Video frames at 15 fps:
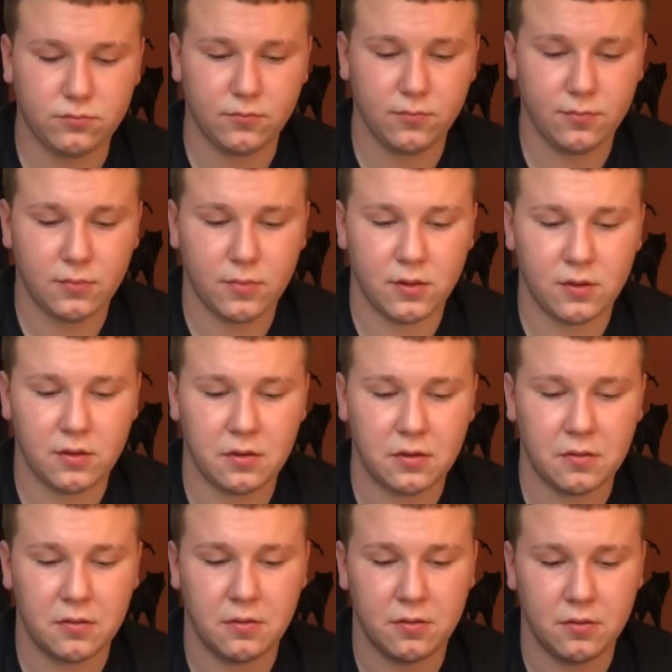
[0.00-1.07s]

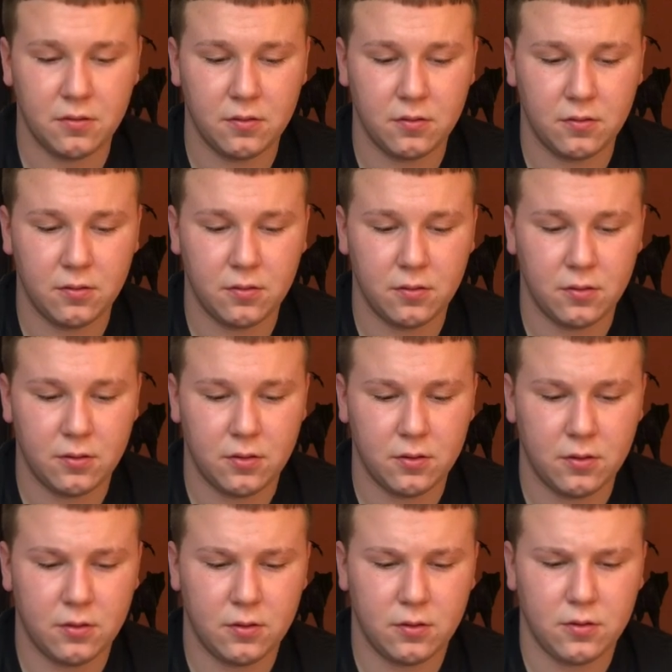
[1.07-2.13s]

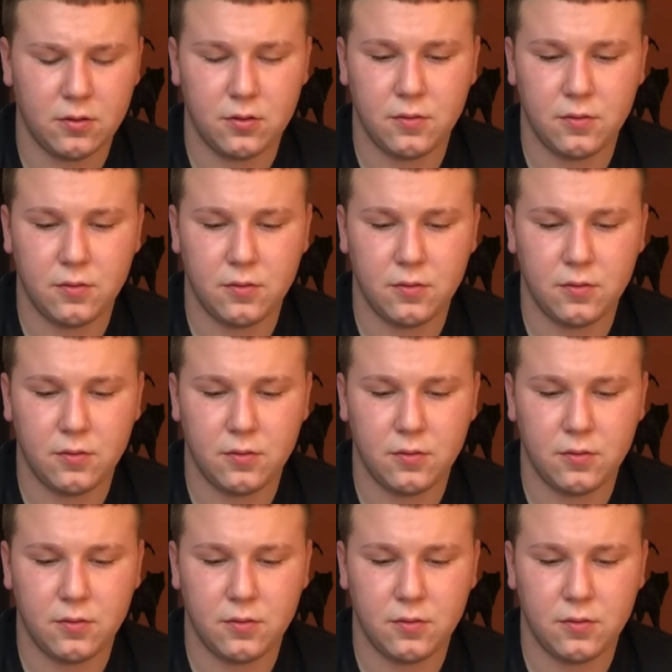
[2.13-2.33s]
(silent)